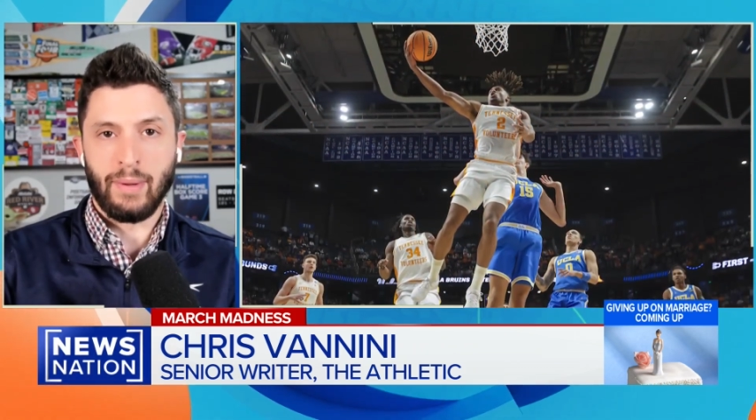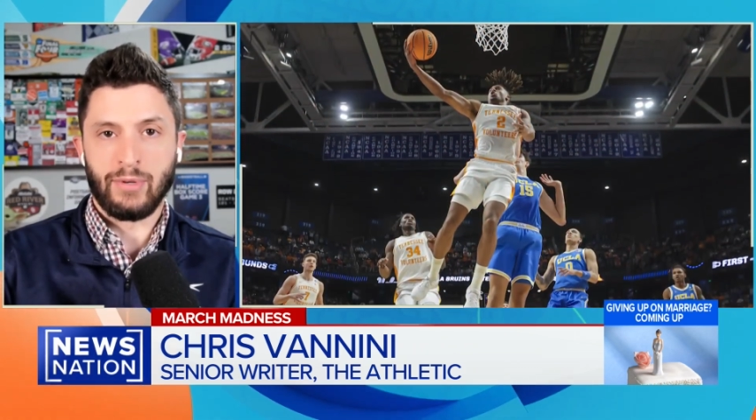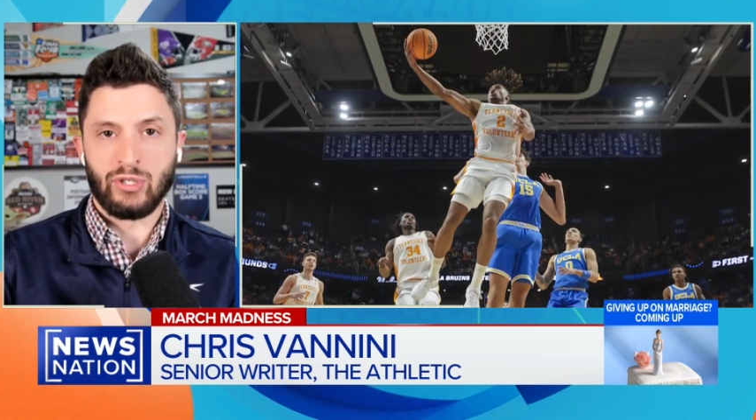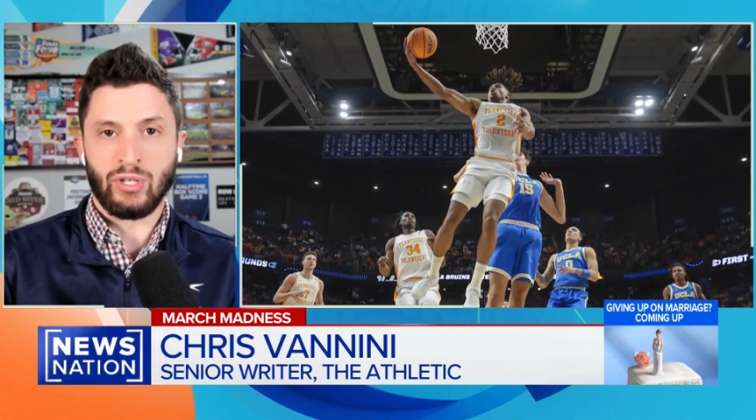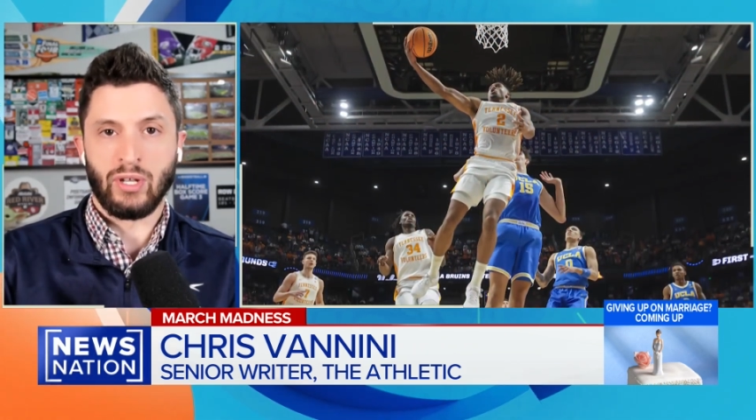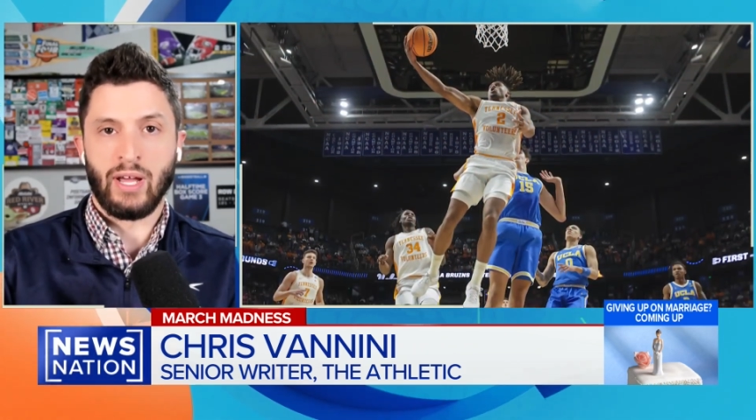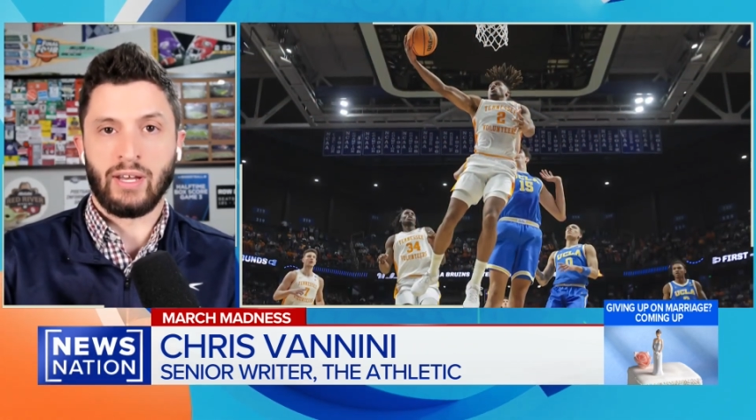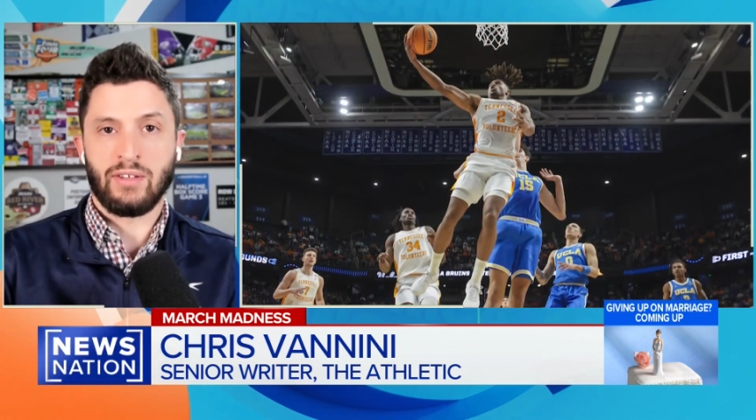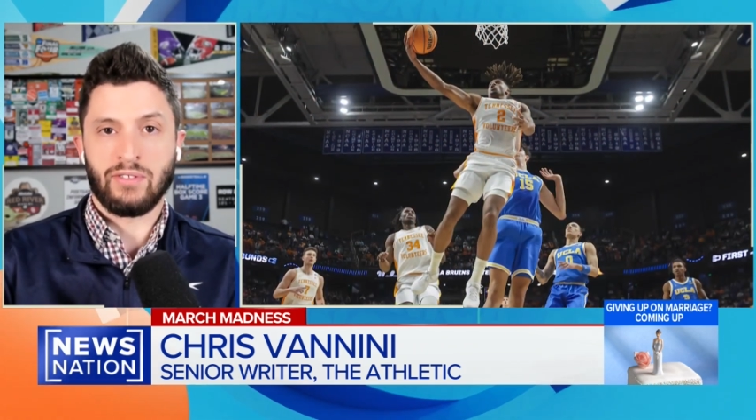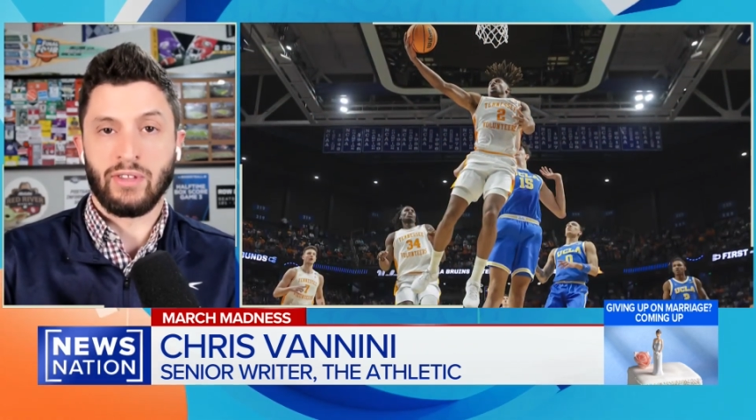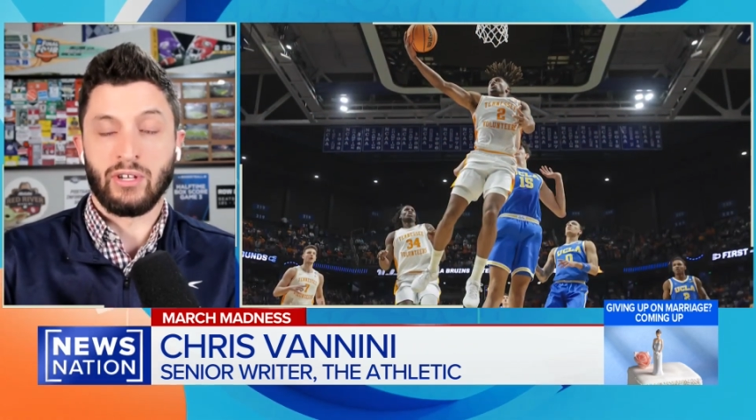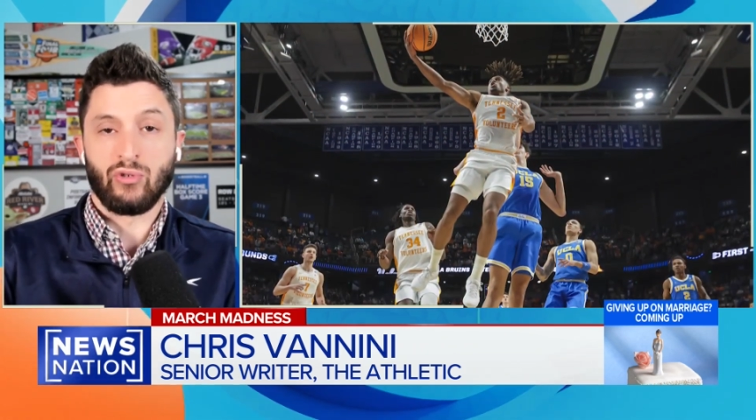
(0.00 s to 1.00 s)
image, and
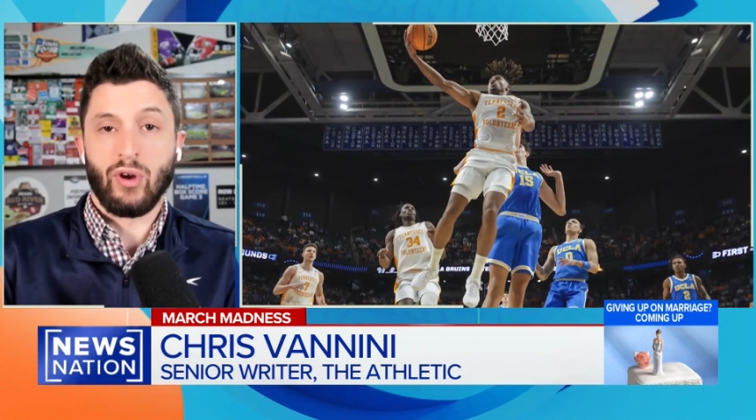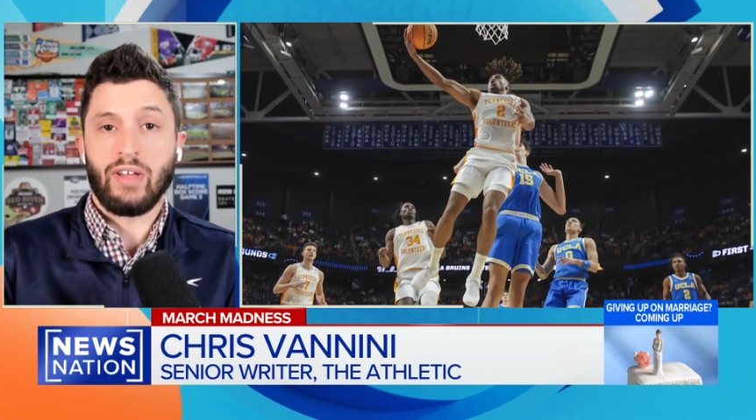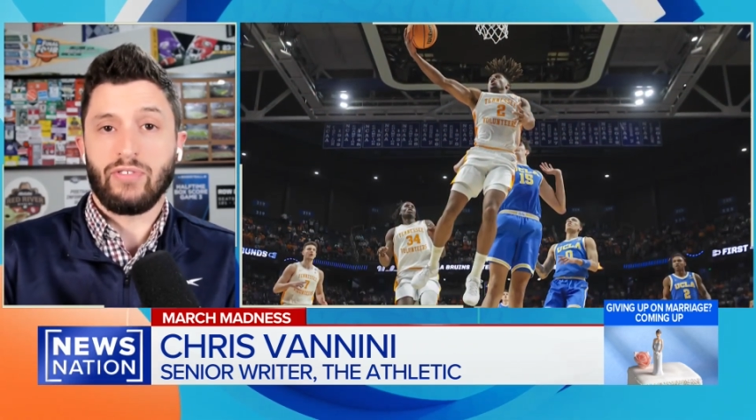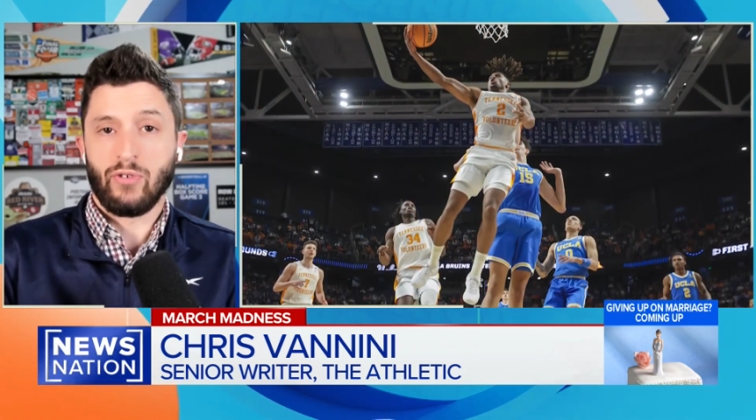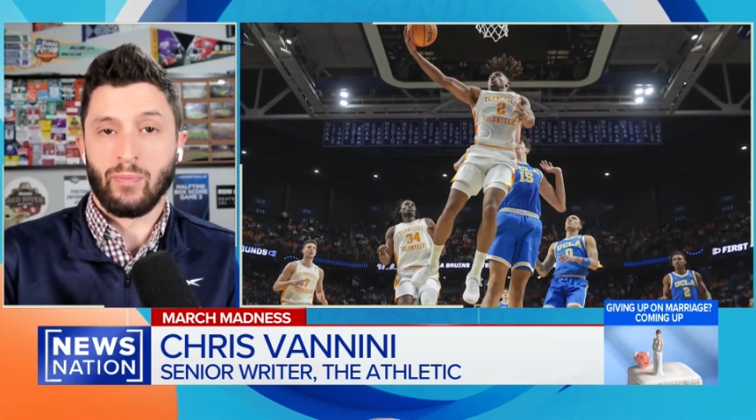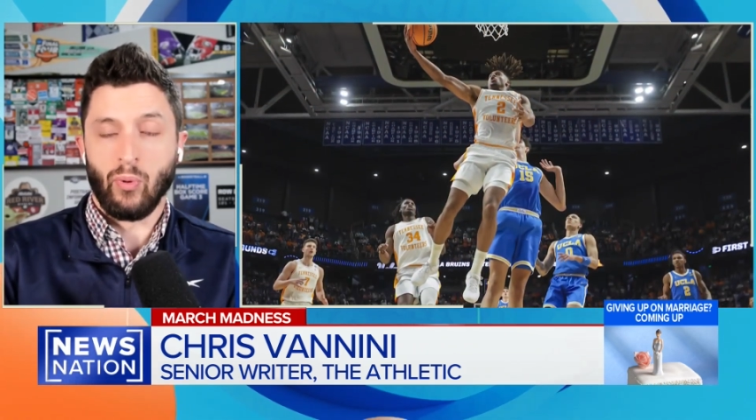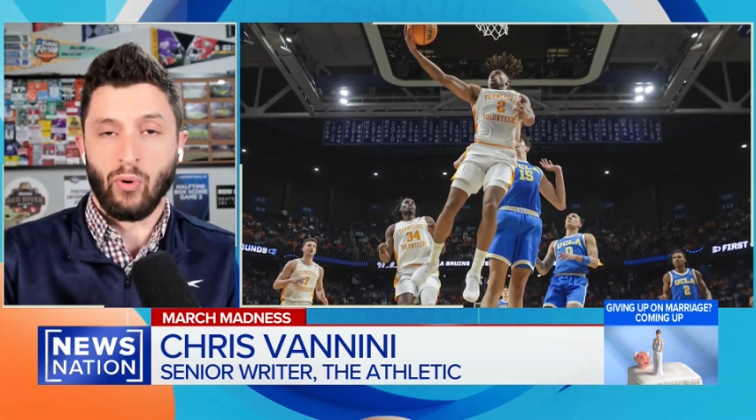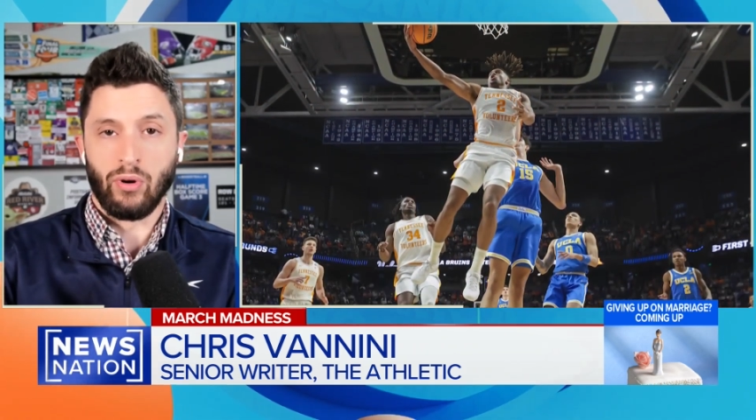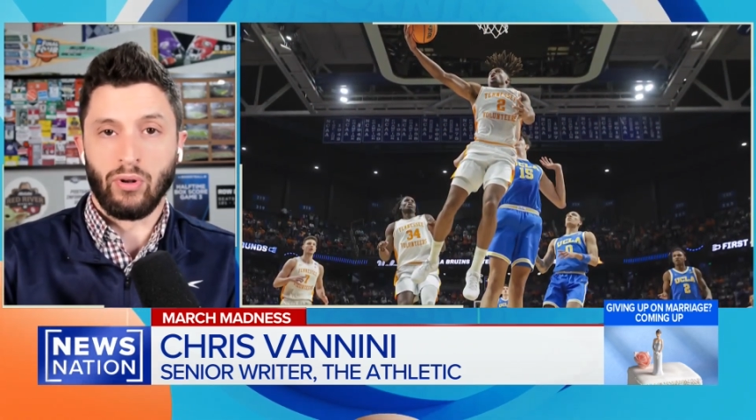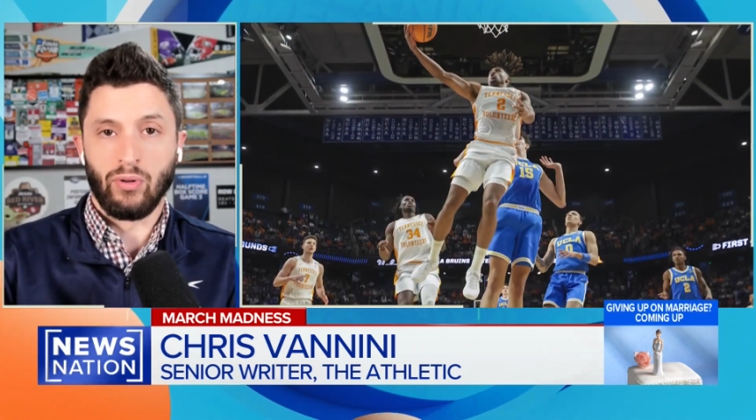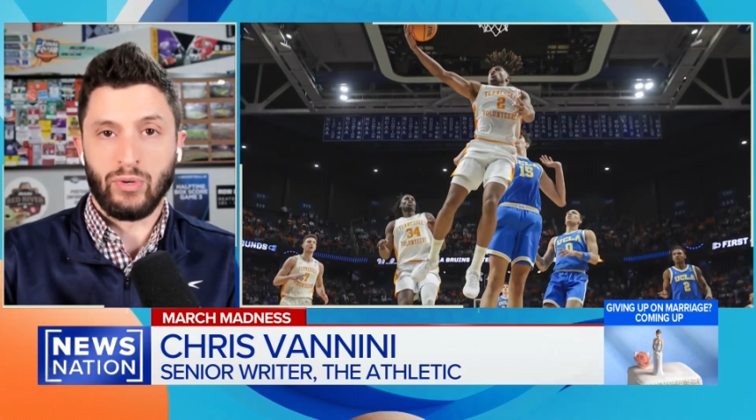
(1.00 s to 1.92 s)
likeness, and the transfer portal,